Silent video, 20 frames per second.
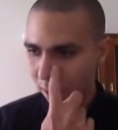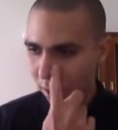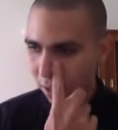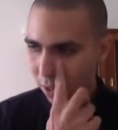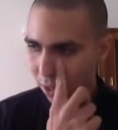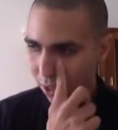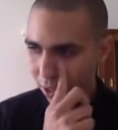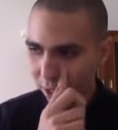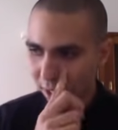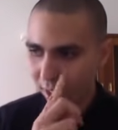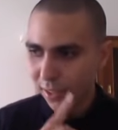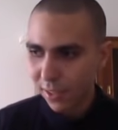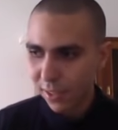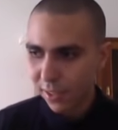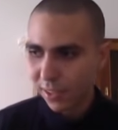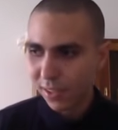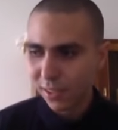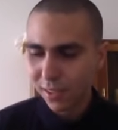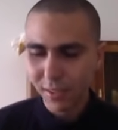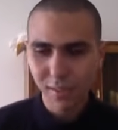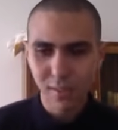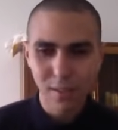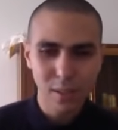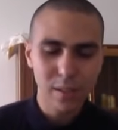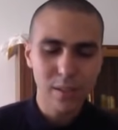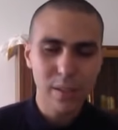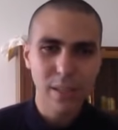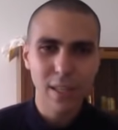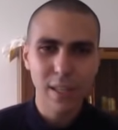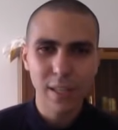Currently, this is
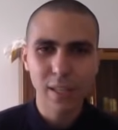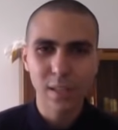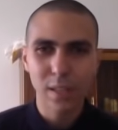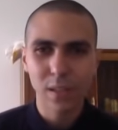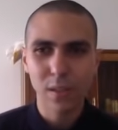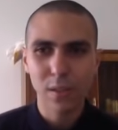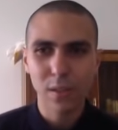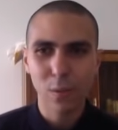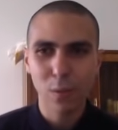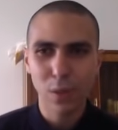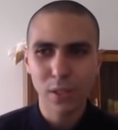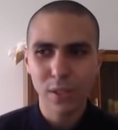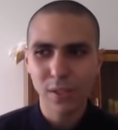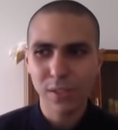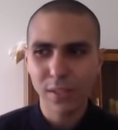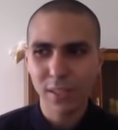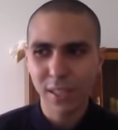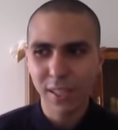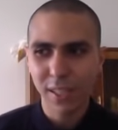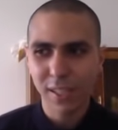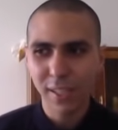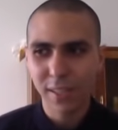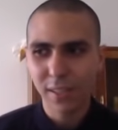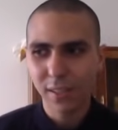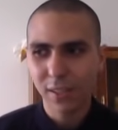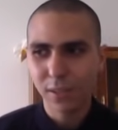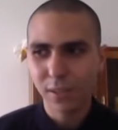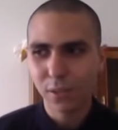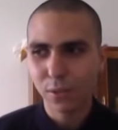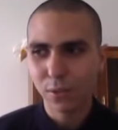not illegal. What is illegal
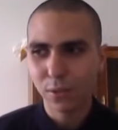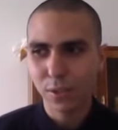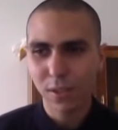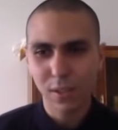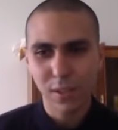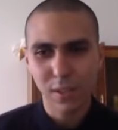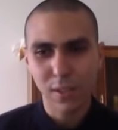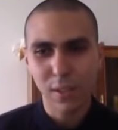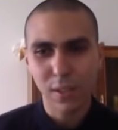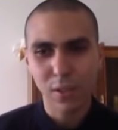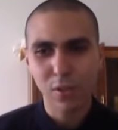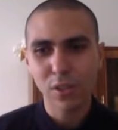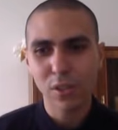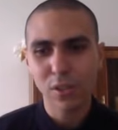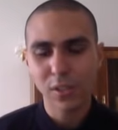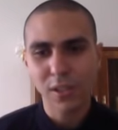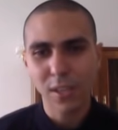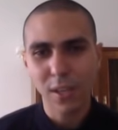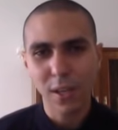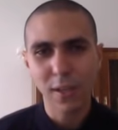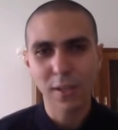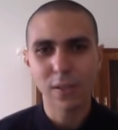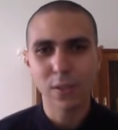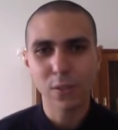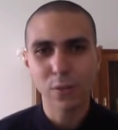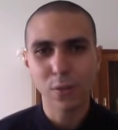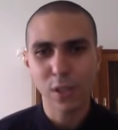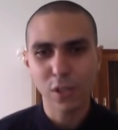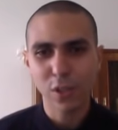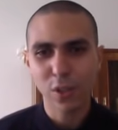is to criticize,
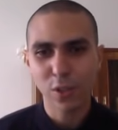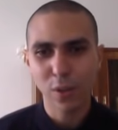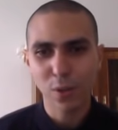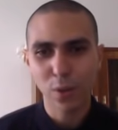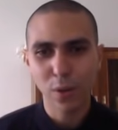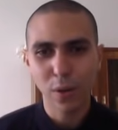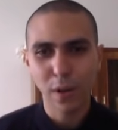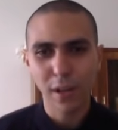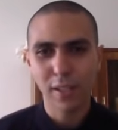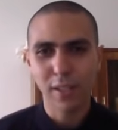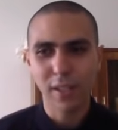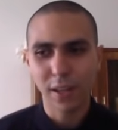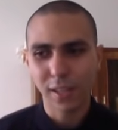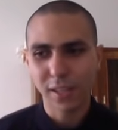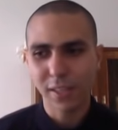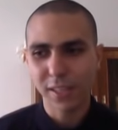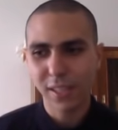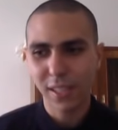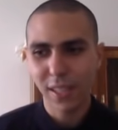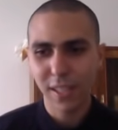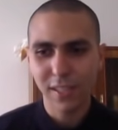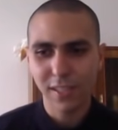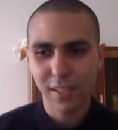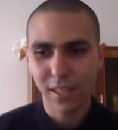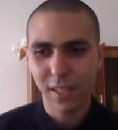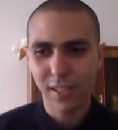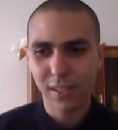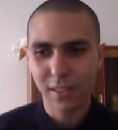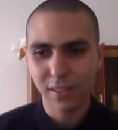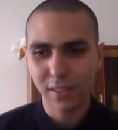to actually go and like say
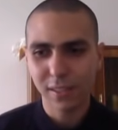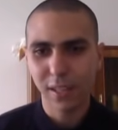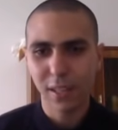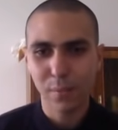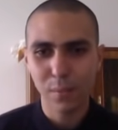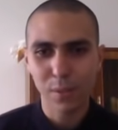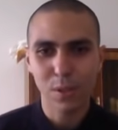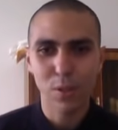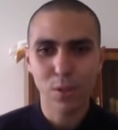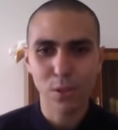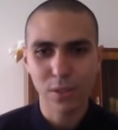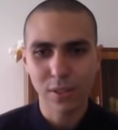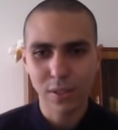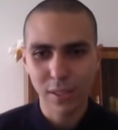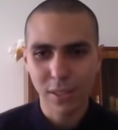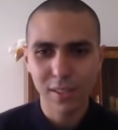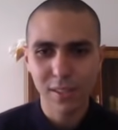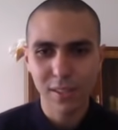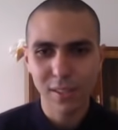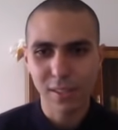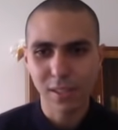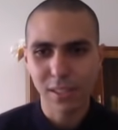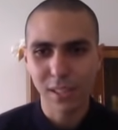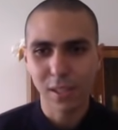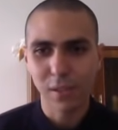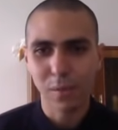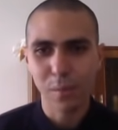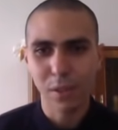that Islam is wrong. That is illegal.